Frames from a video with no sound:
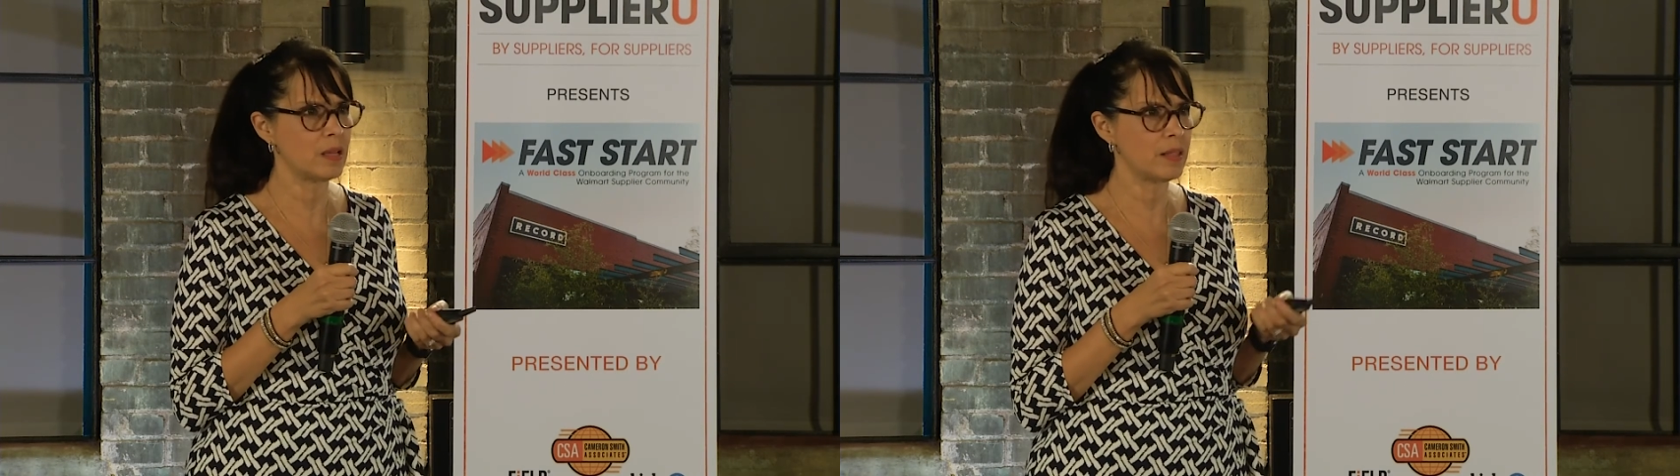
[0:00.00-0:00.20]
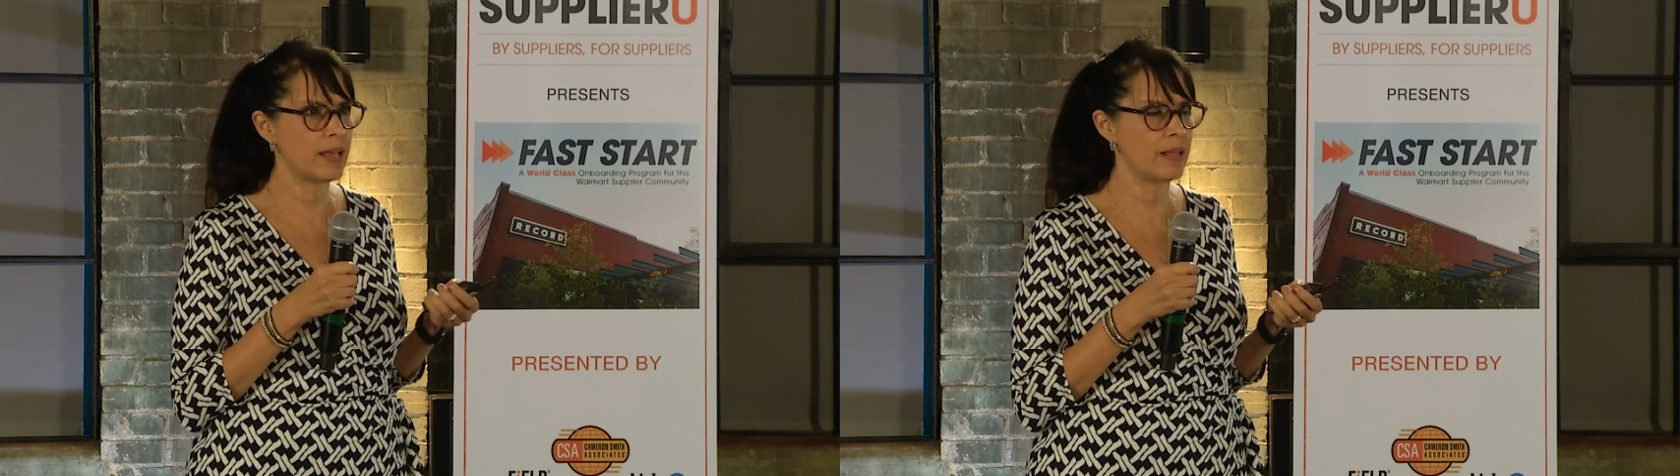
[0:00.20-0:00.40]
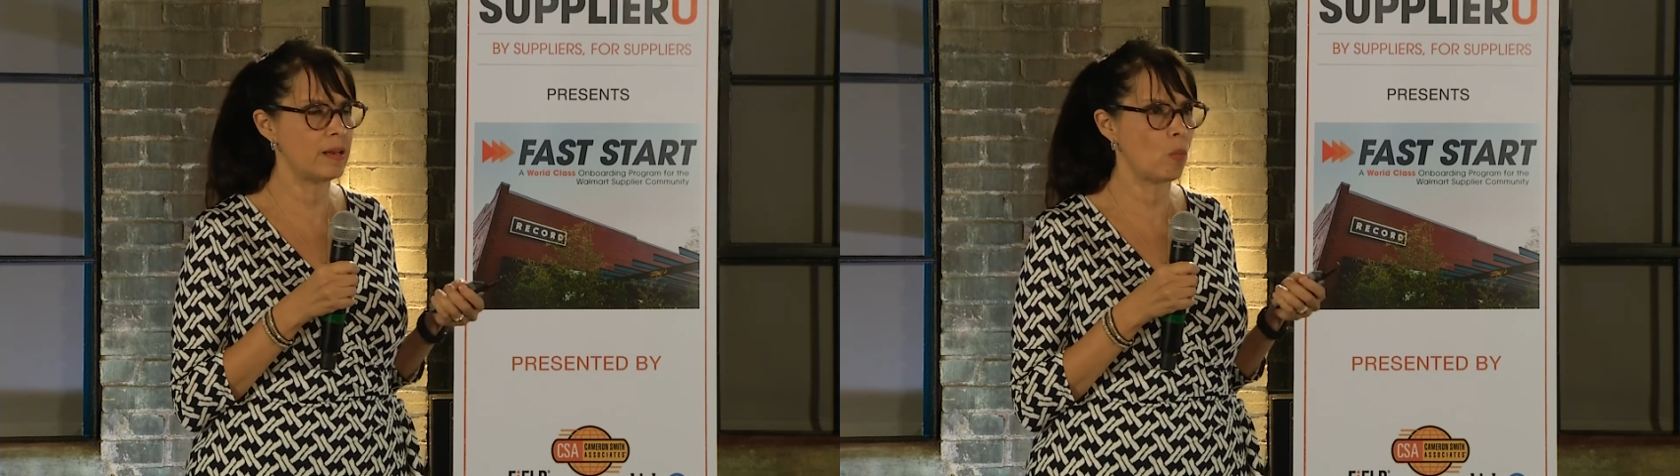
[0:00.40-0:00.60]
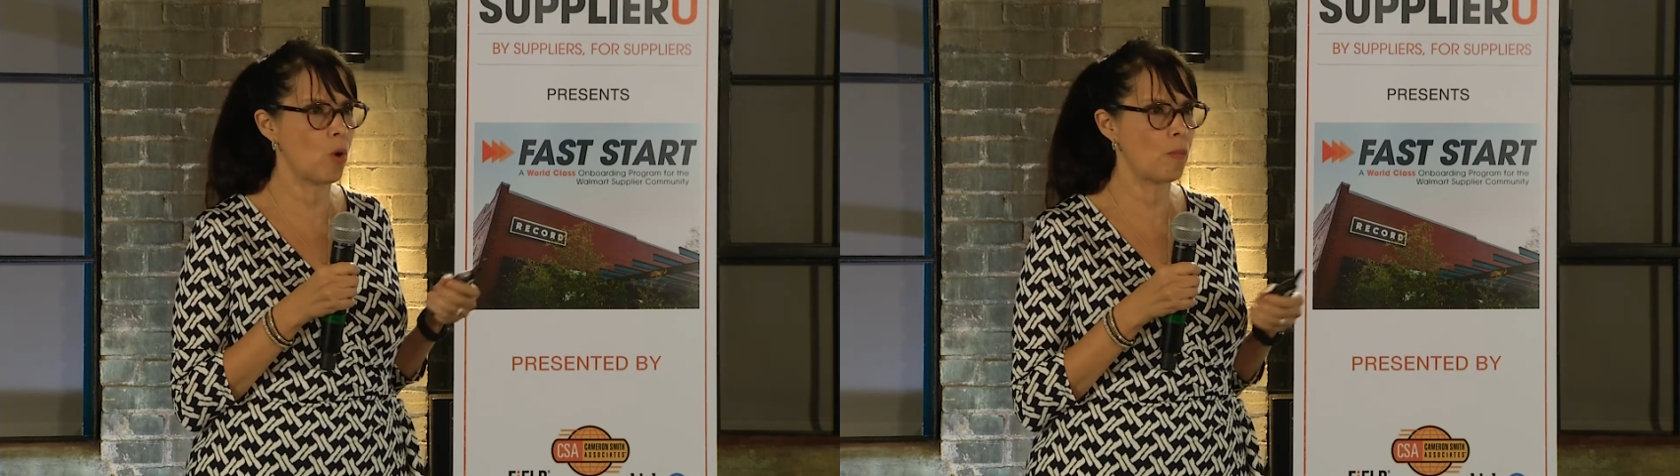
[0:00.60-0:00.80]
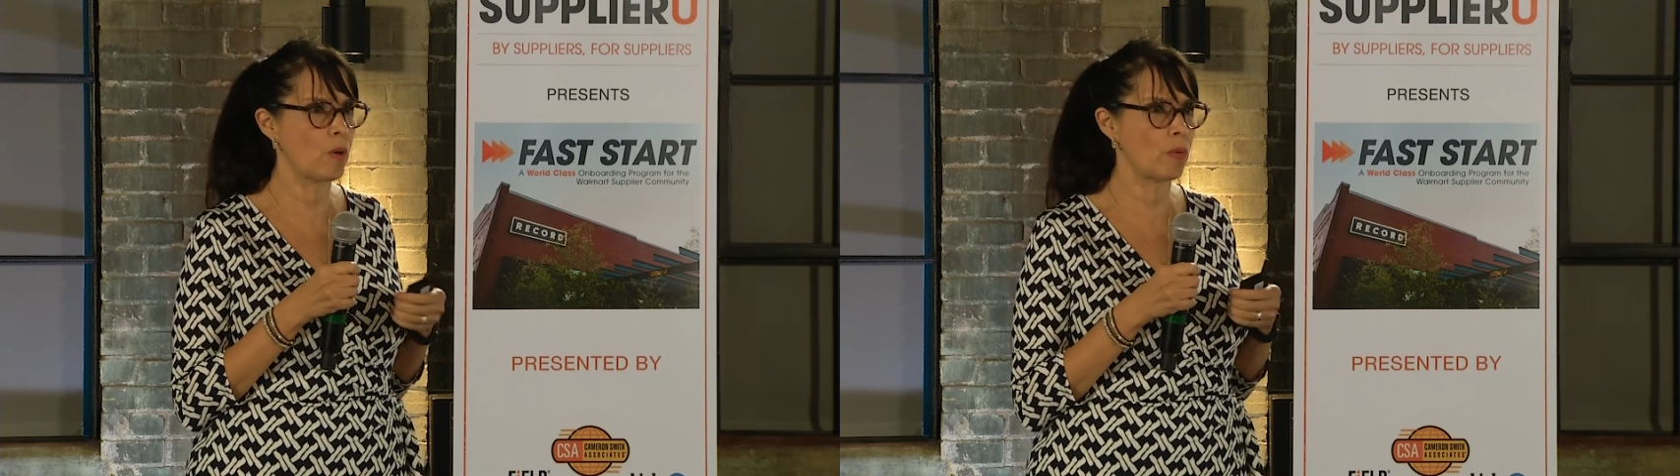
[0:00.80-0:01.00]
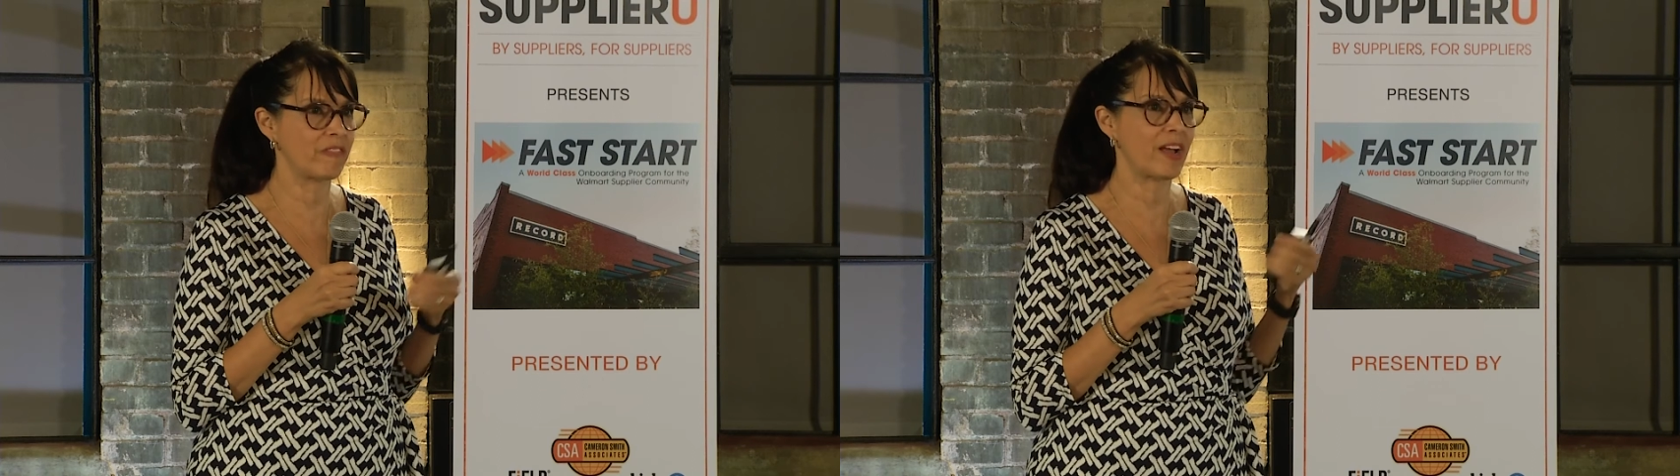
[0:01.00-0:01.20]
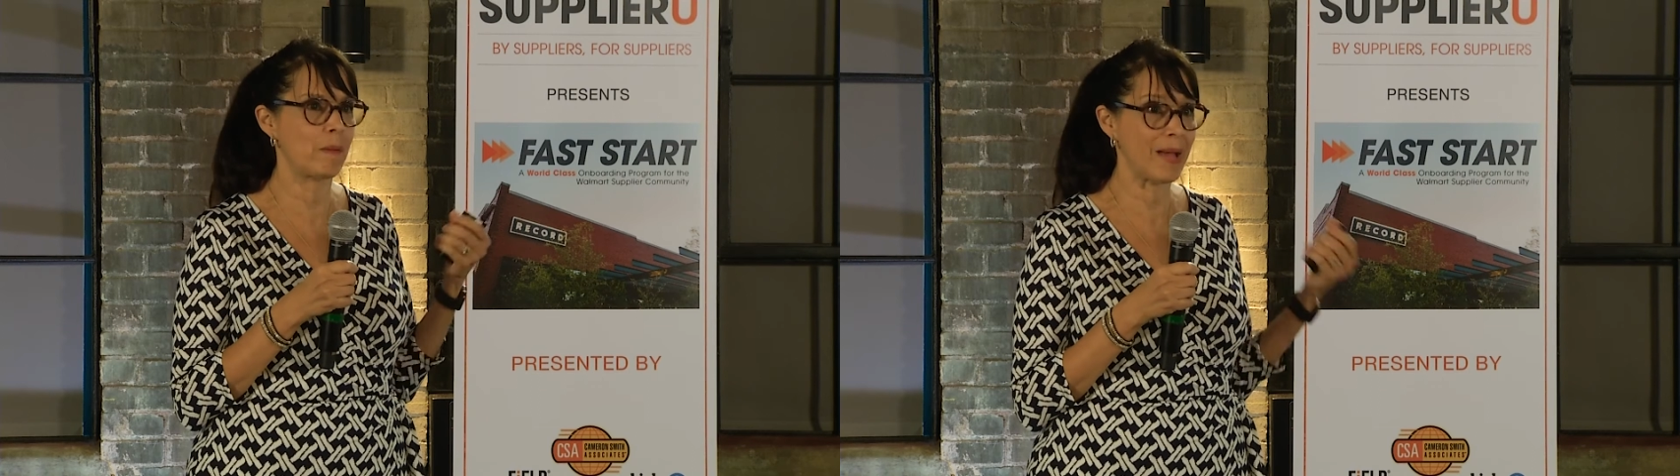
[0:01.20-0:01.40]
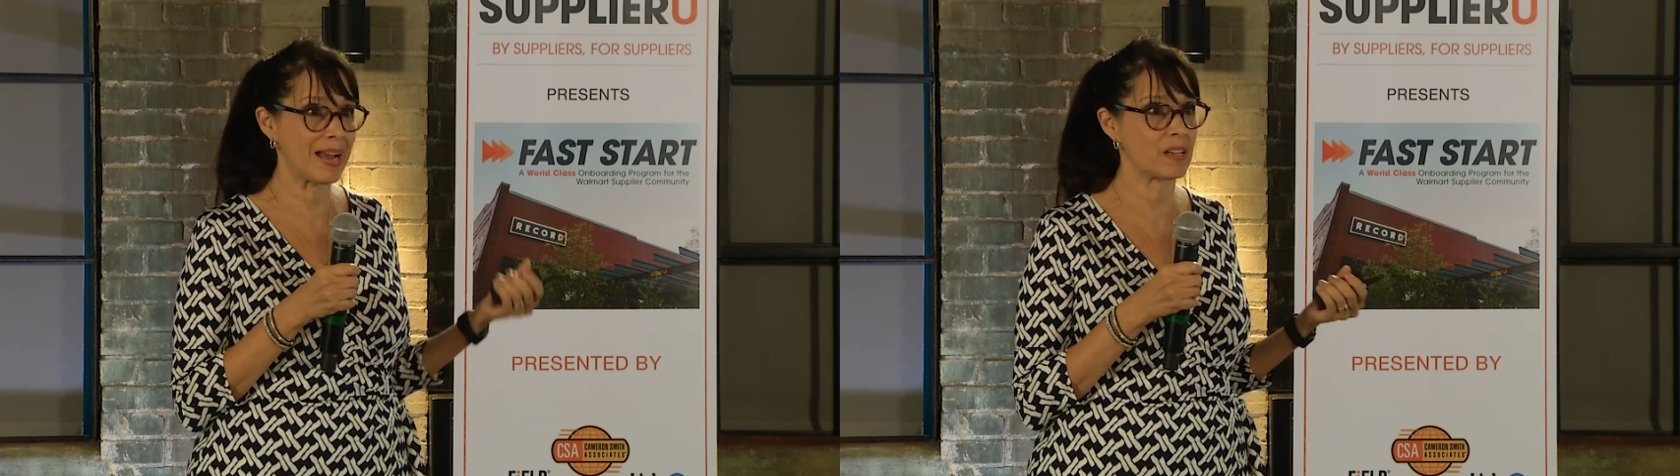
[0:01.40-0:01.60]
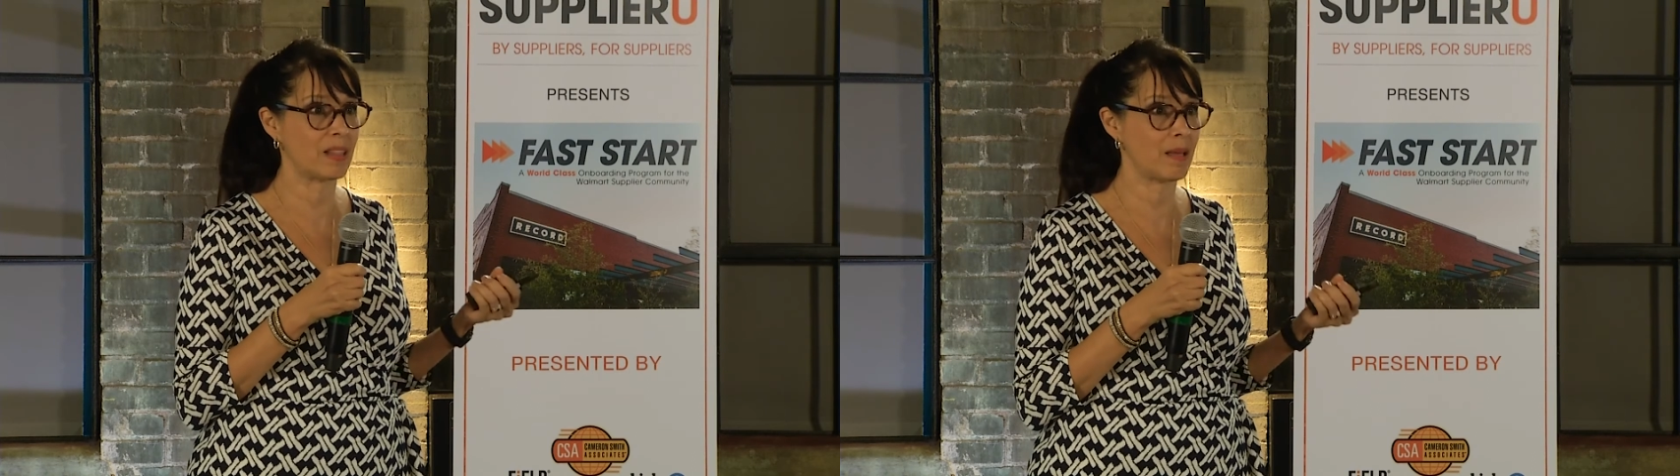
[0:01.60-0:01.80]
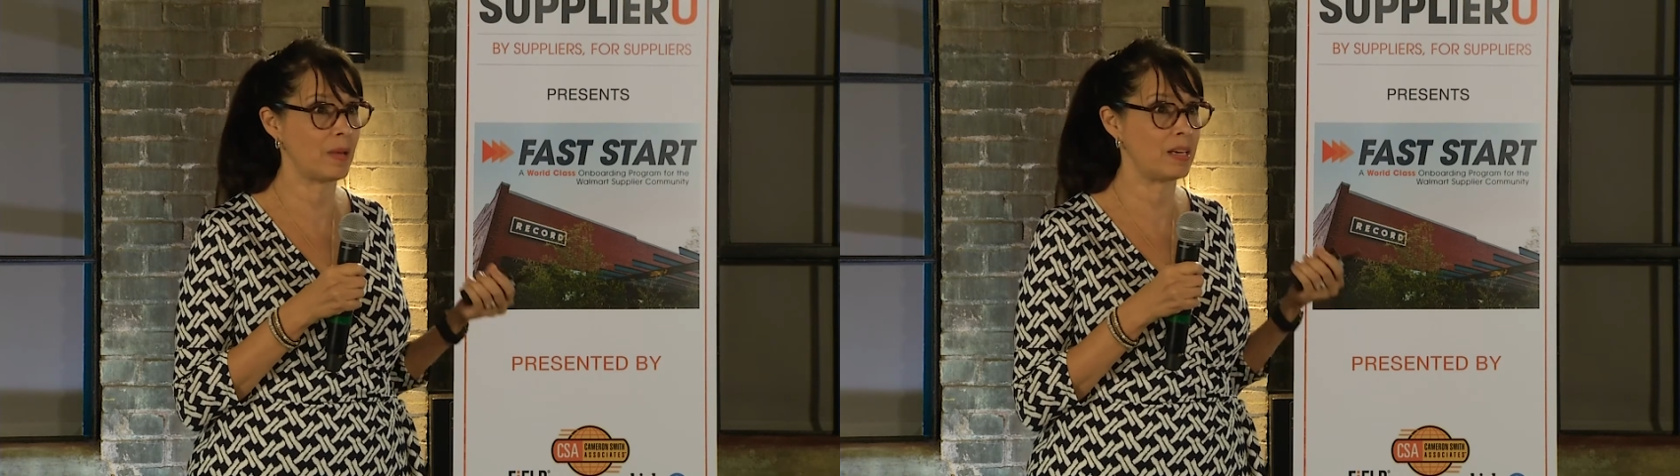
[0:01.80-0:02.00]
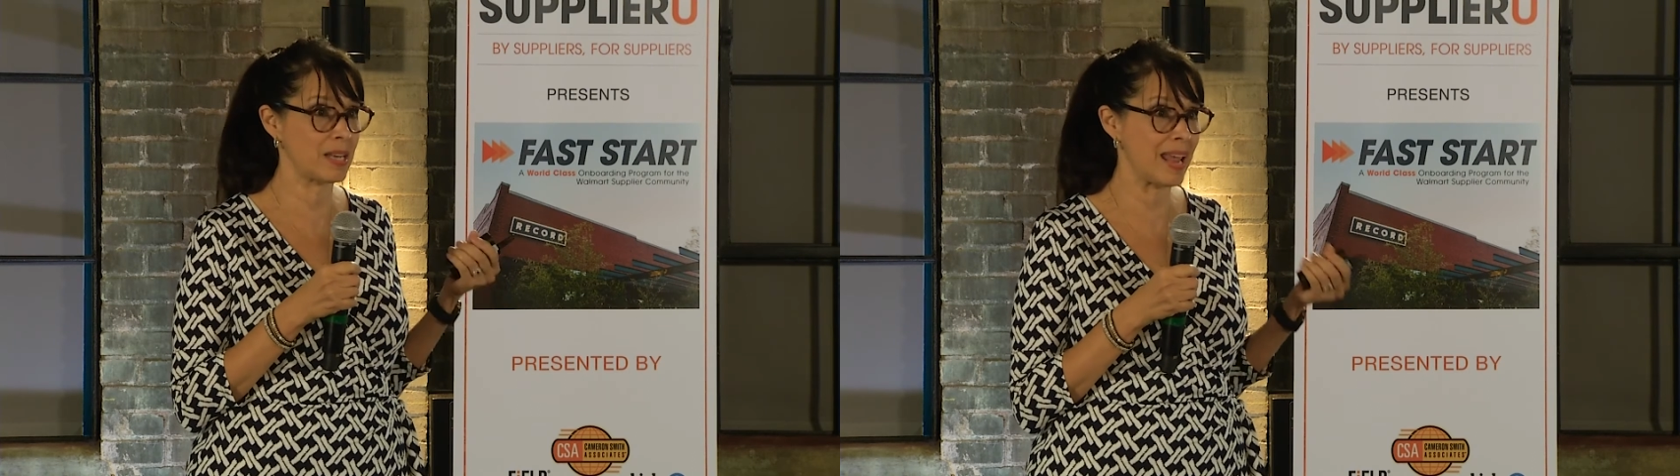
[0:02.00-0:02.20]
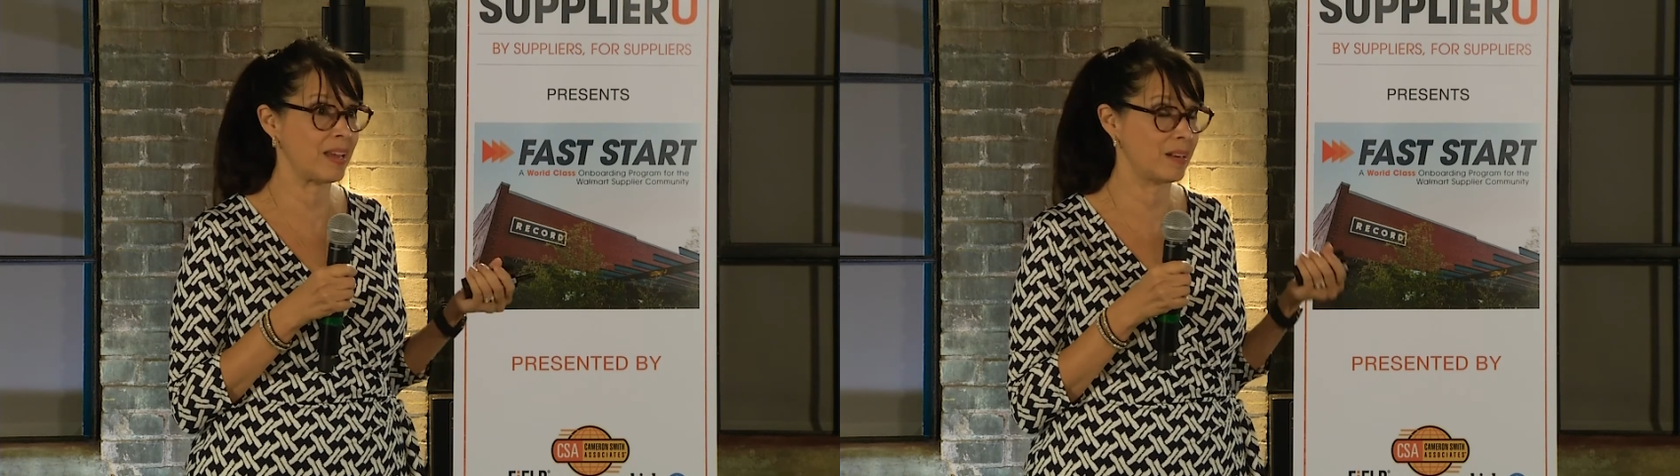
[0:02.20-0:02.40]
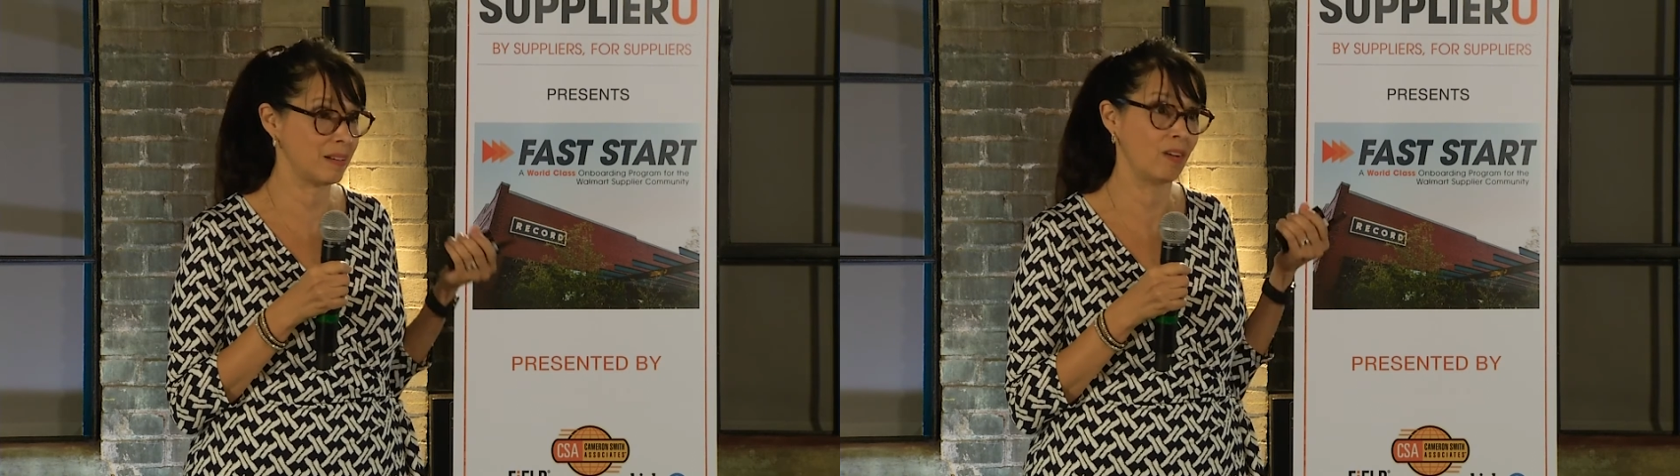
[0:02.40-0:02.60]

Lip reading: then Walmart would have come back to them and taken